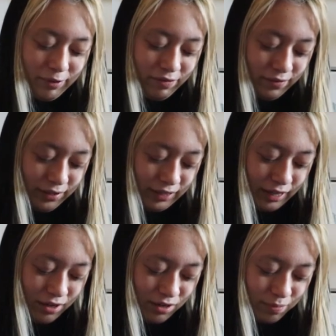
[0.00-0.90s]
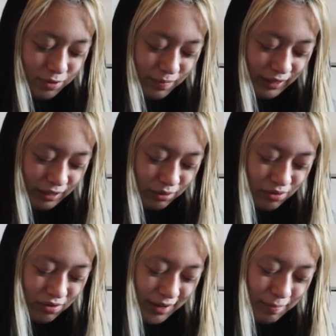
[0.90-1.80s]
But first I gotta put my little
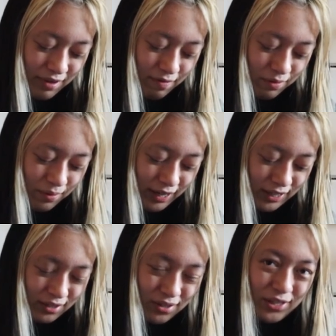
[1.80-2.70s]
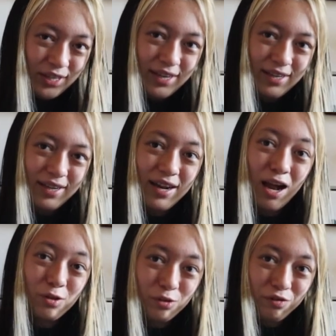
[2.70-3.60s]
cream puff away so she can eat
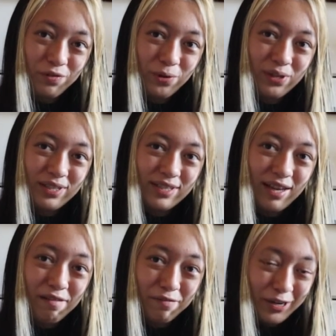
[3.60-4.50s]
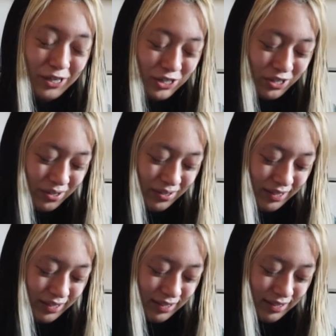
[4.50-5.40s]
actual food instead of my shirt.